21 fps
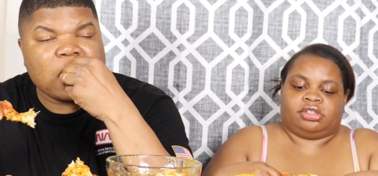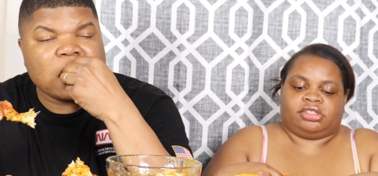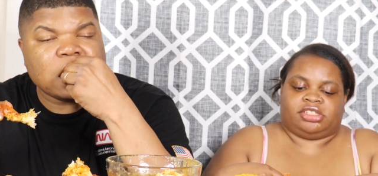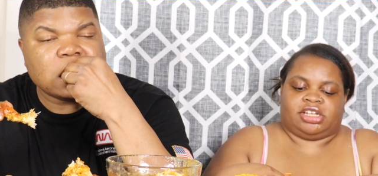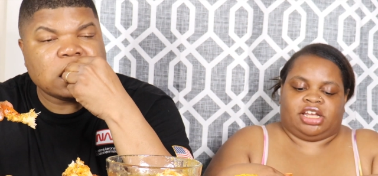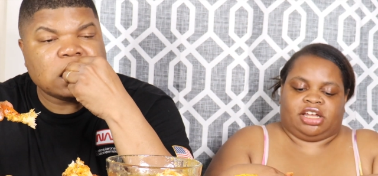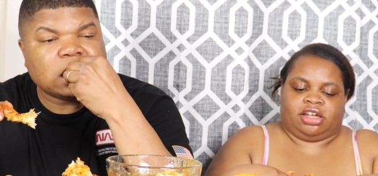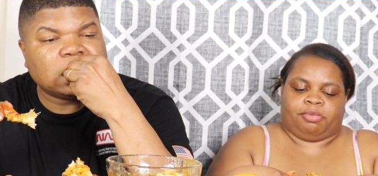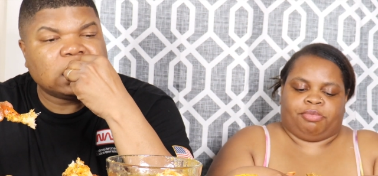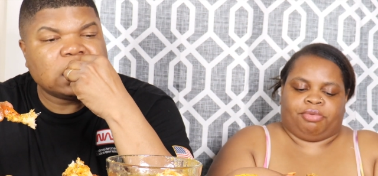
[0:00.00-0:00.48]

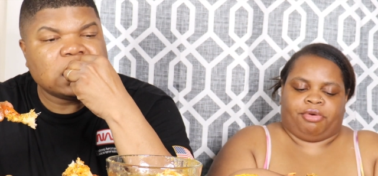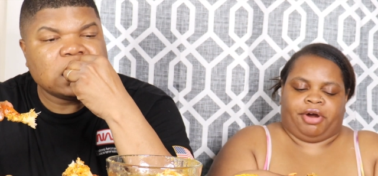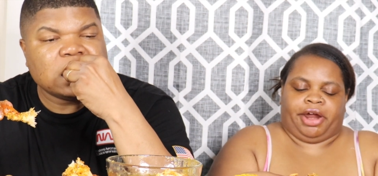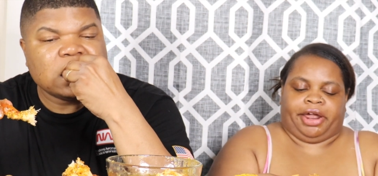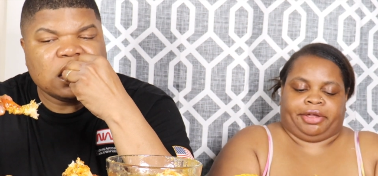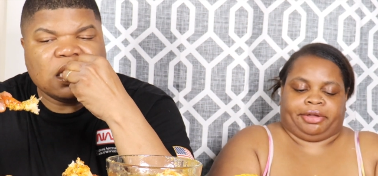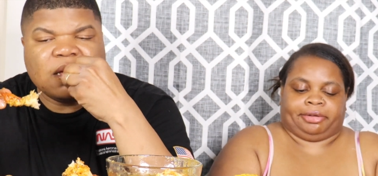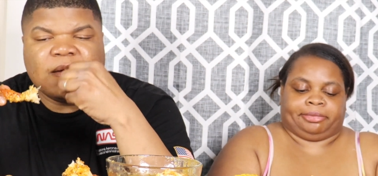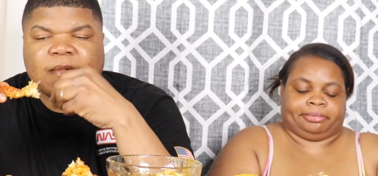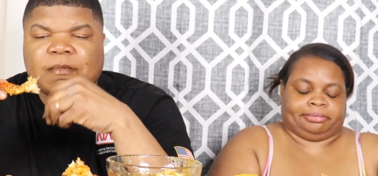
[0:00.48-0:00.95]
Speaker 1: Take a
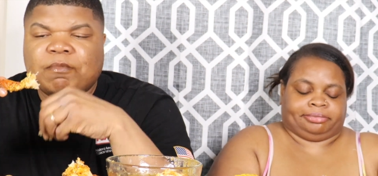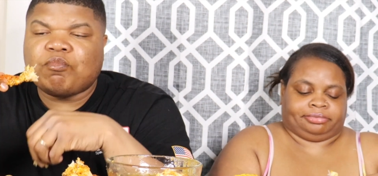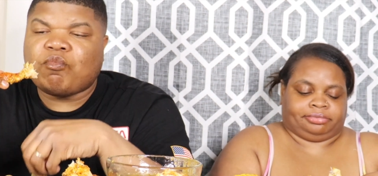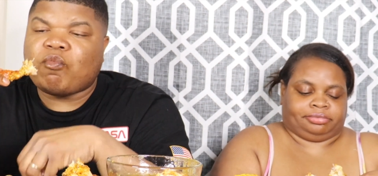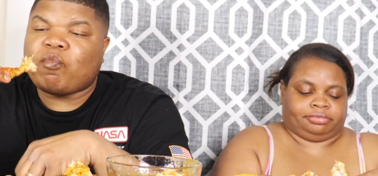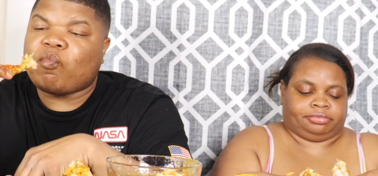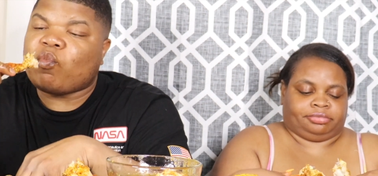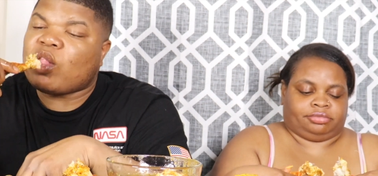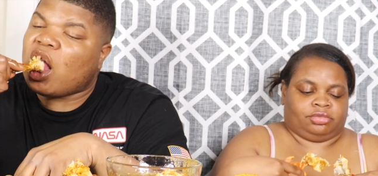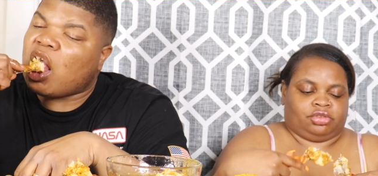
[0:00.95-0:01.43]
break.
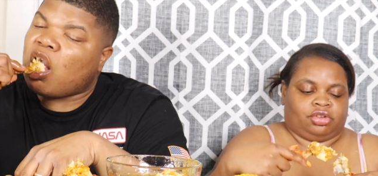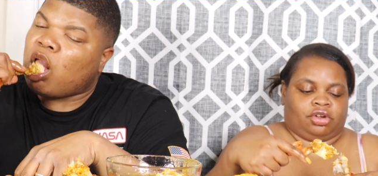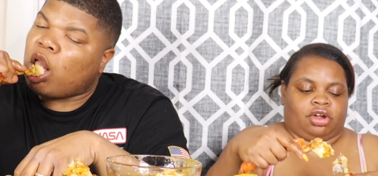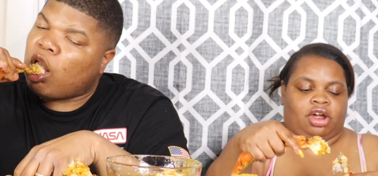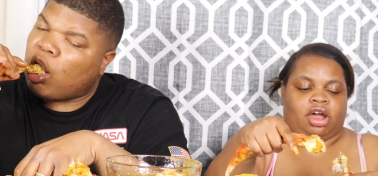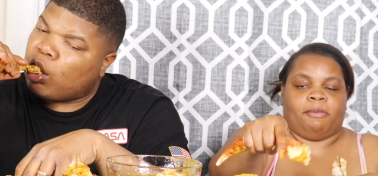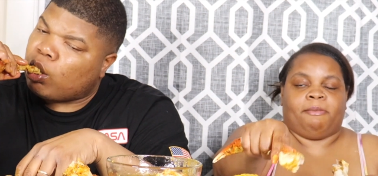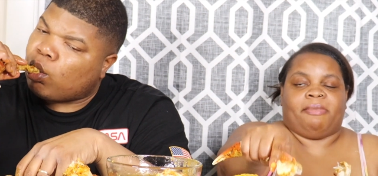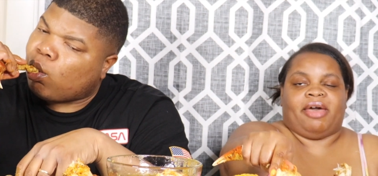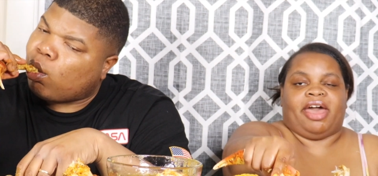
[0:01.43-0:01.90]

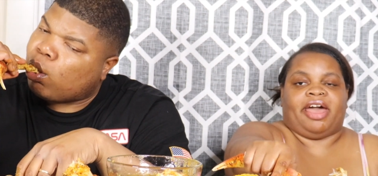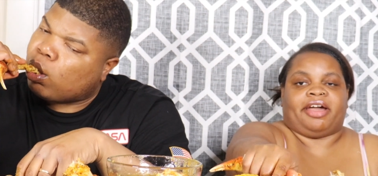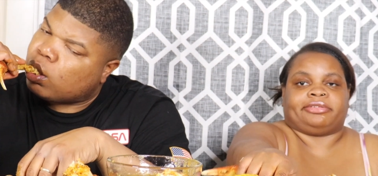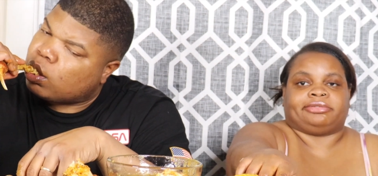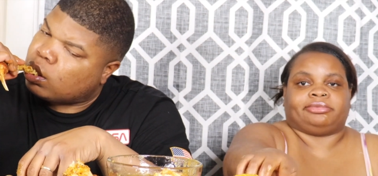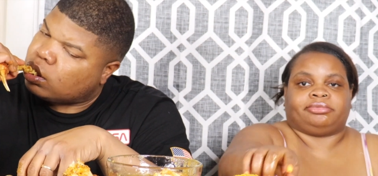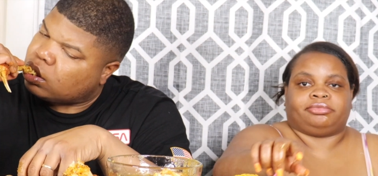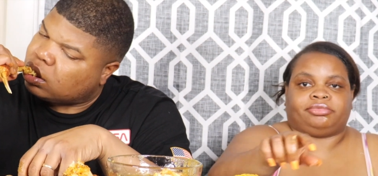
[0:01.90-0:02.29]
Come back.